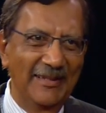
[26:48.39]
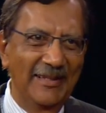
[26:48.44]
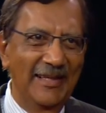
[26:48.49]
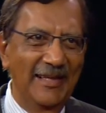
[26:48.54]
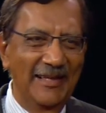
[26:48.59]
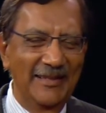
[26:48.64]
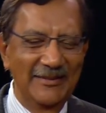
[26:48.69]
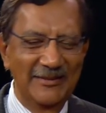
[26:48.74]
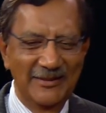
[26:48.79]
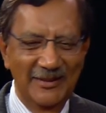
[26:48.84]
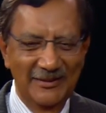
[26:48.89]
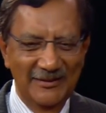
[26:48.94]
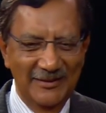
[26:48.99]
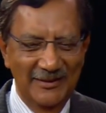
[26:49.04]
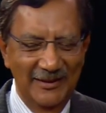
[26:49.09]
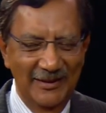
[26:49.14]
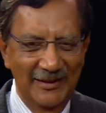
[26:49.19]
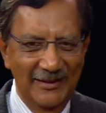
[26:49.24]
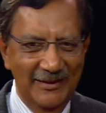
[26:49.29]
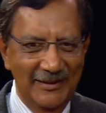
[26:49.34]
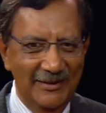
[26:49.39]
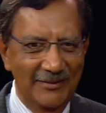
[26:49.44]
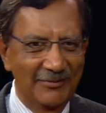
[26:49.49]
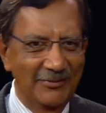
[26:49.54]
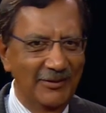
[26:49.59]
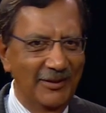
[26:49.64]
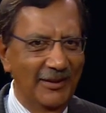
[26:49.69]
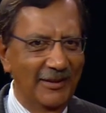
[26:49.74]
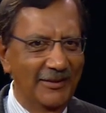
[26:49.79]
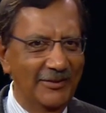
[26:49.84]
And just like
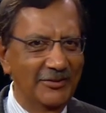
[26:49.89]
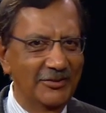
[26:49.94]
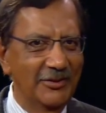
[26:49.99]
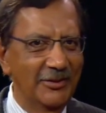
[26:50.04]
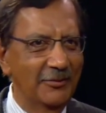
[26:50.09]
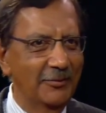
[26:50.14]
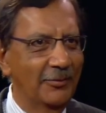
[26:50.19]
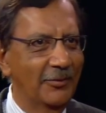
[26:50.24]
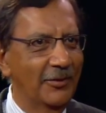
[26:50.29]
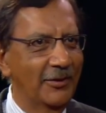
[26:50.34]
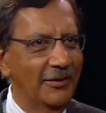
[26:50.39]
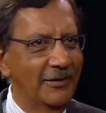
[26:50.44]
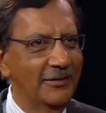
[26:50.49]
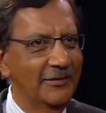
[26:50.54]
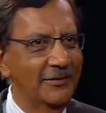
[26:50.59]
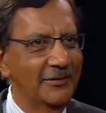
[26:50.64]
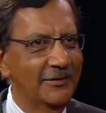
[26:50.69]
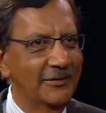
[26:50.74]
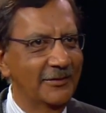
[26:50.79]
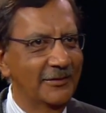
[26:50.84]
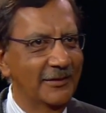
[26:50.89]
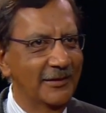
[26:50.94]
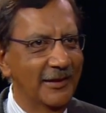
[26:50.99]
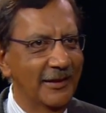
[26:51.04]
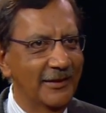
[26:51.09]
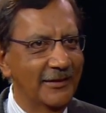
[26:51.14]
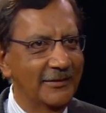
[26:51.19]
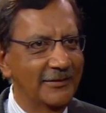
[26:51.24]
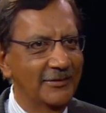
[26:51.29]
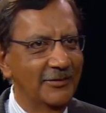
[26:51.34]
if Knowledge at Wharton could
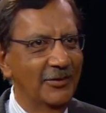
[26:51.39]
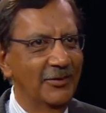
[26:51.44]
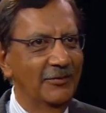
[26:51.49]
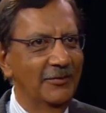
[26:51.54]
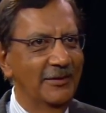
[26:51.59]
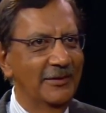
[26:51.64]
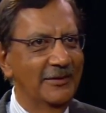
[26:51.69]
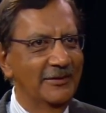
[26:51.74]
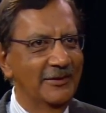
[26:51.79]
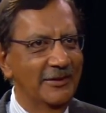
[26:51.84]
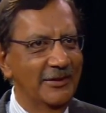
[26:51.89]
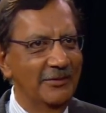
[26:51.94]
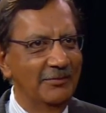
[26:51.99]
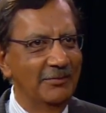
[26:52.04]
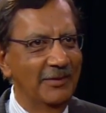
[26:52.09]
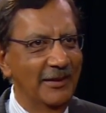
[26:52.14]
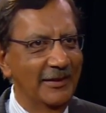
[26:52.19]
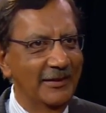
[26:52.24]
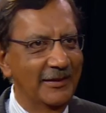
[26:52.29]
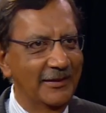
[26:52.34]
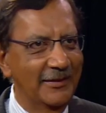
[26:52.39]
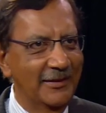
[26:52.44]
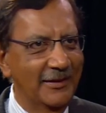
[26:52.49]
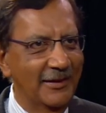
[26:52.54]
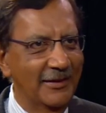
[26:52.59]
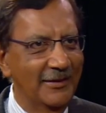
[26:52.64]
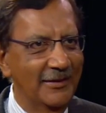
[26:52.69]
get over 3 million